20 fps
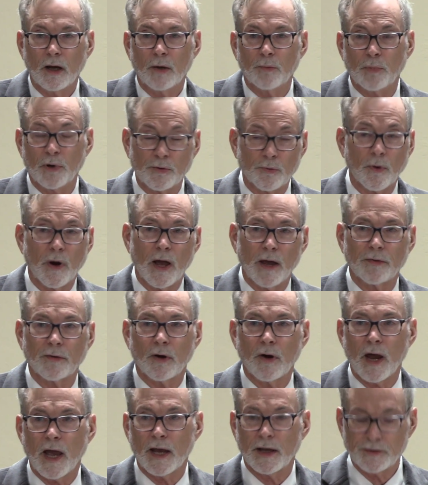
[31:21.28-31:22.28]
but
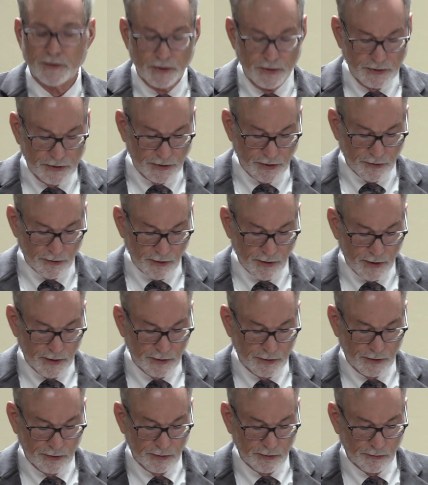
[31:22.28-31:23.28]
rather as a
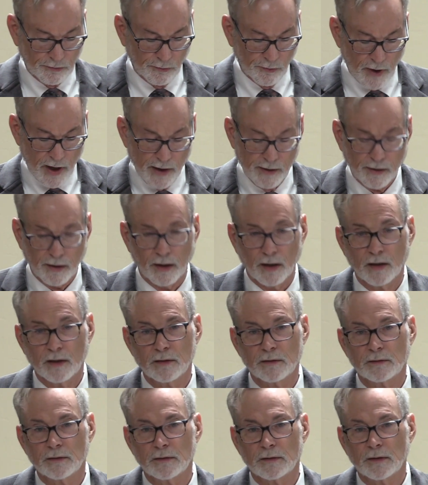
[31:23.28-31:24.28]
serious writer.
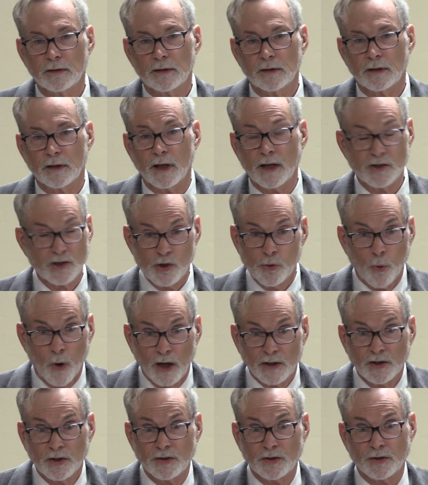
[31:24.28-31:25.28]
And she
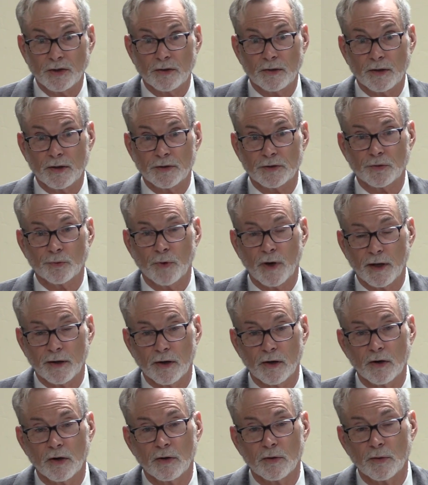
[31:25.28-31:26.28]
was a serious
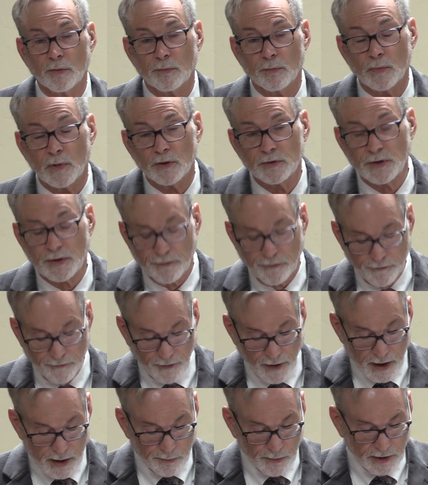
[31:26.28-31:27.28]
writer. Her most
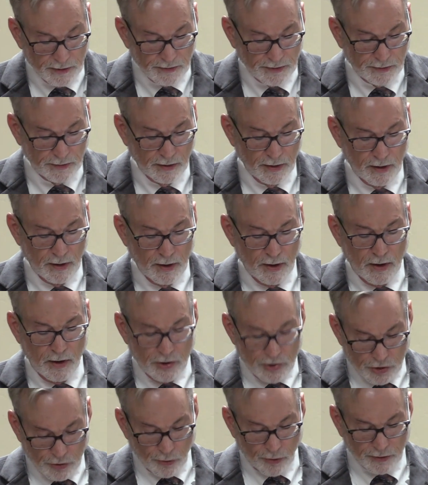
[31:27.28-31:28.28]
famous
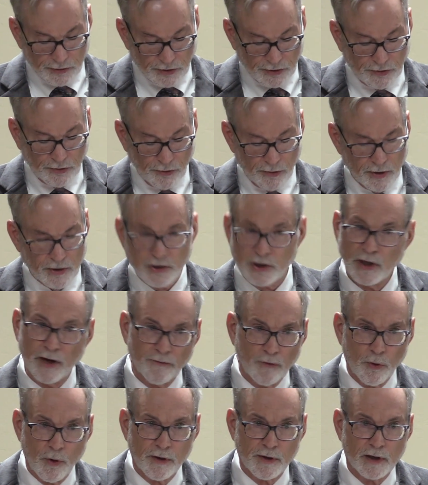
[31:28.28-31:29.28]
short story, she
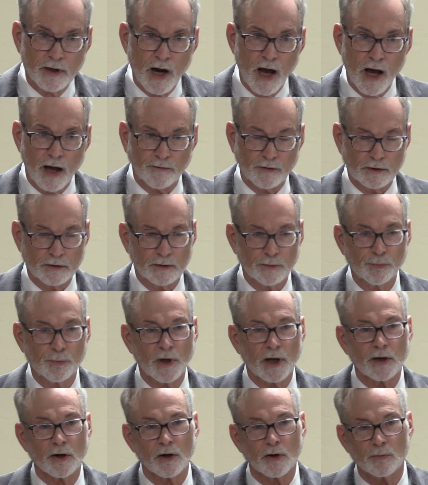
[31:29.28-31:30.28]
never wrote a novel,
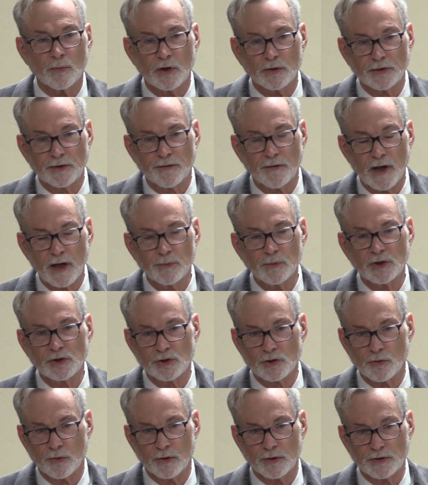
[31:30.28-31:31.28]
but her most famous
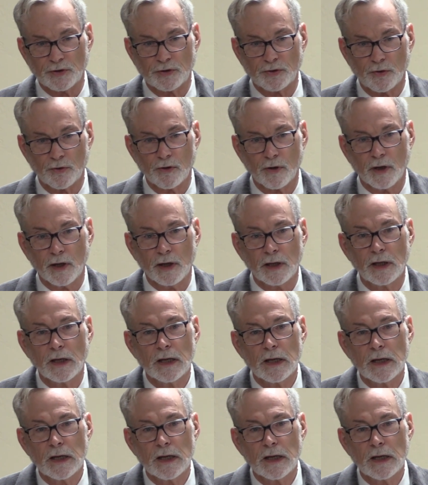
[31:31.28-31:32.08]
short story,